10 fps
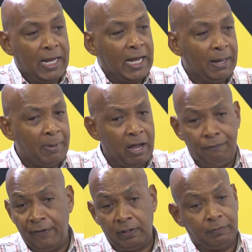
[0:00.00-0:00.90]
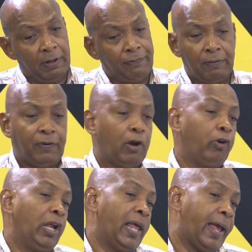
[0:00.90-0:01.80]
Um, I felt I felt
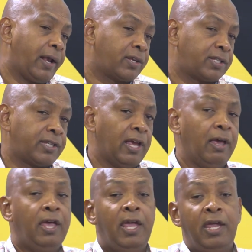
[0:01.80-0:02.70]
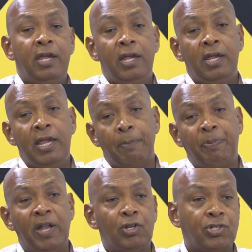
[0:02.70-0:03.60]
very relaxed. Uh, he, he,
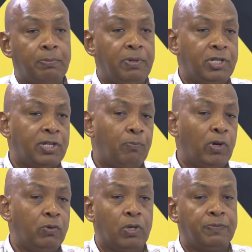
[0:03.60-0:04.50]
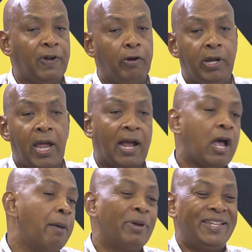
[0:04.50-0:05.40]
appeared to be someone who was very
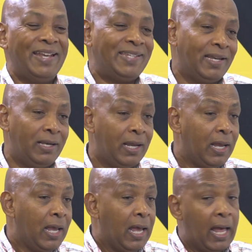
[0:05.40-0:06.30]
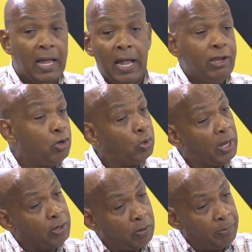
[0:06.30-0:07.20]
accommodating, and, and you know,
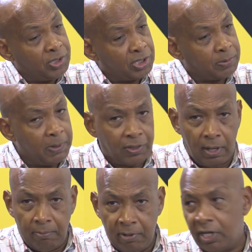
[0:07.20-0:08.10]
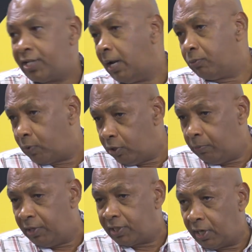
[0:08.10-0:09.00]
and you know, Mr. Smith, um, many times when you
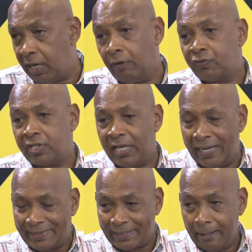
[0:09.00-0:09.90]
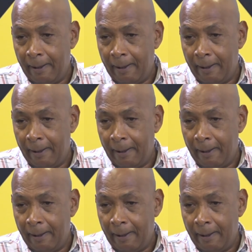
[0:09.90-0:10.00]
meet a head of state,